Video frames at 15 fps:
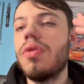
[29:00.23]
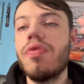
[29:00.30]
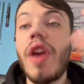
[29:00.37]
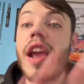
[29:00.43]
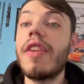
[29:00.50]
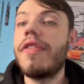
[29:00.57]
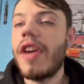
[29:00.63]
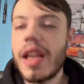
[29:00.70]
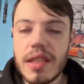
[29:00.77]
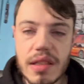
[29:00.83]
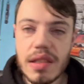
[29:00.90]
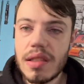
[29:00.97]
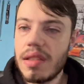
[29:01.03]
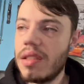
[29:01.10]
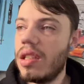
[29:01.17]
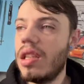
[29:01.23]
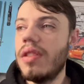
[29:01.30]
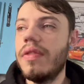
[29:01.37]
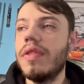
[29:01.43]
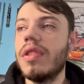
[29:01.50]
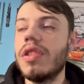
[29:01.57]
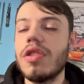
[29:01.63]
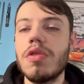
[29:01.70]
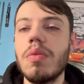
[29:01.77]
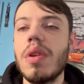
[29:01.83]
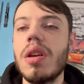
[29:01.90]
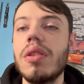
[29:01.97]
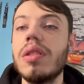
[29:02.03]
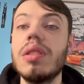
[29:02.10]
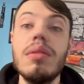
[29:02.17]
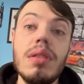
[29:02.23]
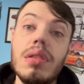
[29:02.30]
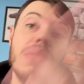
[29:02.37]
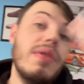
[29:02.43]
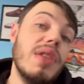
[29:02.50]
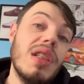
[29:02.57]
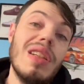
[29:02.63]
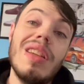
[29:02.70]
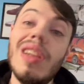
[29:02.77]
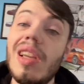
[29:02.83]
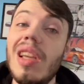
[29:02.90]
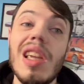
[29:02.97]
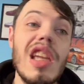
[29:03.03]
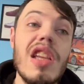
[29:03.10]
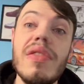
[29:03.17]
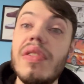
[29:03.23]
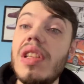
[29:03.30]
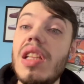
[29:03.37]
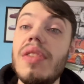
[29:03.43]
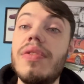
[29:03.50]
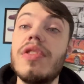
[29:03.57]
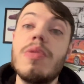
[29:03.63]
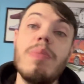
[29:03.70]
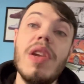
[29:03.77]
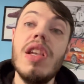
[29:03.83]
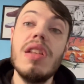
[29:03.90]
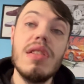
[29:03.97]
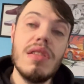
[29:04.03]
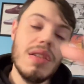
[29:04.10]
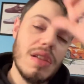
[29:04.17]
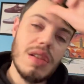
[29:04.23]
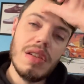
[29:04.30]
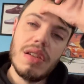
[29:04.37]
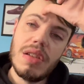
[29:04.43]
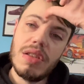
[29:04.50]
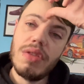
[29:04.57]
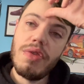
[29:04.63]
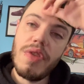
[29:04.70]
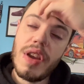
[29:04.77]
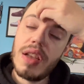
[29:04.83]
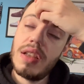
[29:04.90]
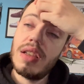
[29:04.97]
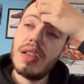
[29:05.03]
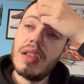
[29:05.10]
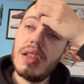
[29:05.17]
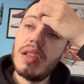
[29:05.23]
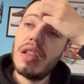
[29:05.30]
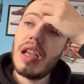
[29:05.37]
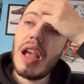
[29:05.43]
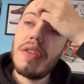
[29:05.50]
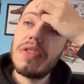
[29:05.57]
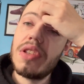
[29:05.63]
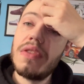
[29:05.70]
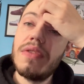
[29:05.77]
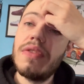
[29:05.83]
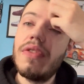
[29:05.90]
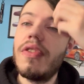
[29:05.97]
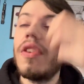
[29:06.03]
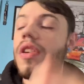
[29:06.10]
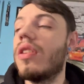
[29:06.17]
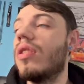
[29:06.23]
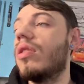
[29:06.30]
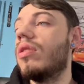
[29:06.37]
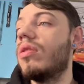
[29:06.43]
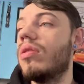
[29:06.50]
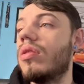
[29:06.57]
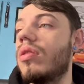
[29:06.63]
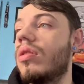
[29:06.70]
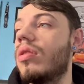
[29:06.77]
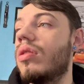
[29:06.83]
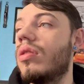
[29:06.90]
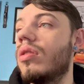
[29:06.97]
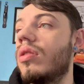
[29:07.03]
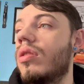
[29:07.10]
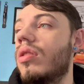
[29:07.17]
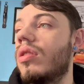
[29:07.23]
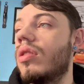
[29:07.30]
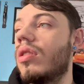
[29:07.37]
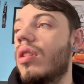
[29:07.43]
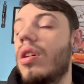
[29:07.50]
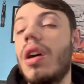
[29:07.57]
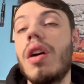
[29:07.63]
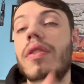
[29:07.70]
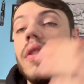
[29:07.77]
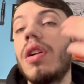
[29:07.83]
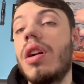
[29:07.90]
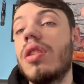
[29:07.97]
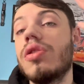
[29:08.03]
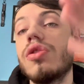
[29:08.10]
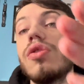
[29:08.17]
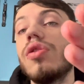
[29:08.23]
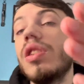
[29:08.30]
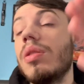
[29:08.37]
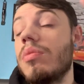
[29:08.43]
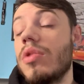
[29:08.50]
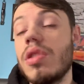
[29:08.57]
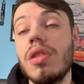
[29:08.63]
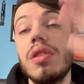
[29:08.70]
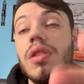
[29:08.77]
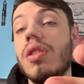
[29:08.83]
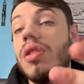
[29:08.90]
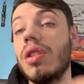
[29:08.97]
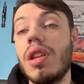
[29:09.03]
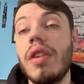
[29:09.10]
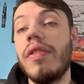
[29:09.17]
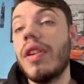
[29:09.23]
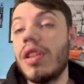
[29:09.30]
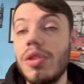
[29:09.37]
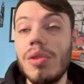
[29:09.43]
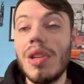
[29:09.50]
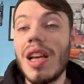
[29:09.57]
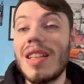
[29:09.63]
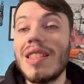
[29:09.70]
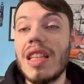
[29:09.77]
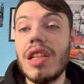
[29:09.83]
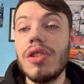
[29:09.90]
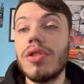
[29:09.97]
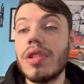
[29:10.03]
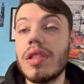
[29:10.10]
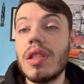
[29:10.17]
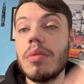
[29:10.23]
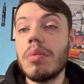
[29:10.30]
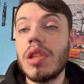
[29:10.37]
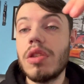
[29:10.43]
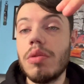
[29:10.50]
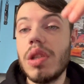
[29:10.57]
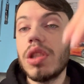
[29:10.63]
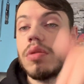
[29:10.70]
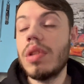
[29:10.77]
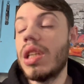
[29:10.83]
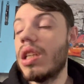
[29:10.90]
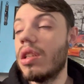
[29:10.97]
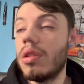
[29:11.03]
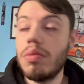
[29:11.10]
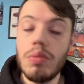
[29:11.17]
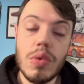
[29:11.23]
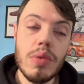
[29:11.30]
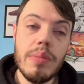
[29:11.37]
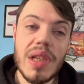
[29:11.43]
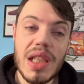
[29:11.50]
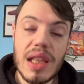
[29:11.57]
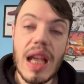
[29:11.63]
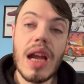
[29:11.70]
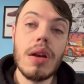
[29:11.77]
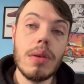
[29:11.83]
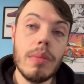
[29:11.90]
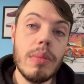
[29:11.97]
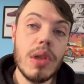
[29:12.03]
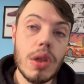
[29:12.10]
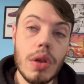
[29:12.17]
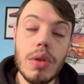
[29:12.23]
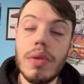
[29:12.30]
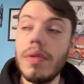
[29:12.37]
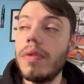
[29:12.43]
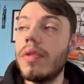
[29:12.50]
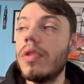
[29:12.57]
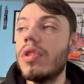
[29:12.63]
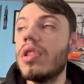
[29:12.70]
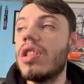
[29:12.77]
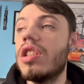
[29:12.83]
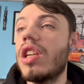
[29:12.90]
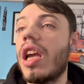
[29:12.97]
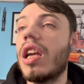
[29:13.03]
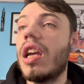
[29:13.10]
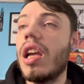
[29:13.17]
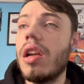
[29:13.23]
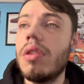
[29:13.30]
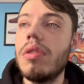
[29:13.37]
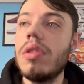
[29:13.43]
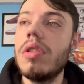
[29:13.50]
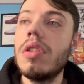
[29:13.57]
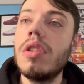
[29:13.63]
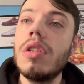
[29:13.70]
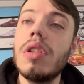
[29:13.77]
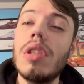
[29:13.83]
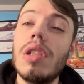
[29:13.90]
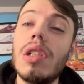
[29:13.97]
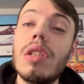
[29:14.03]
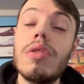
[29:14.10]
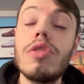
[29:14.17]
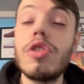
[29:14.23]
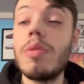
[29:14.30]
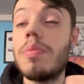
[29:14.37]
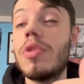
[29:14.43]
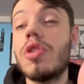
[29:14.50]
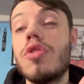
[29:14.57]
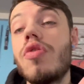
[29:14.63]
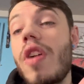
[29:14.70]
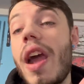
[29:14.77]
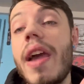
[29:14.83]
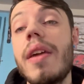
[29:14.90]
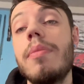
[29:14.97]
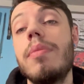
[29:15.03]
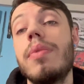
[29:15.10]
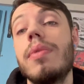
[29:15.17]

Wreckfest even as well, and yeah, even Need for Speed on the rig, and have some fun on stream. So, you know, if any of you guys are interested, my Twitch link will be down below for you to check out. And subscribe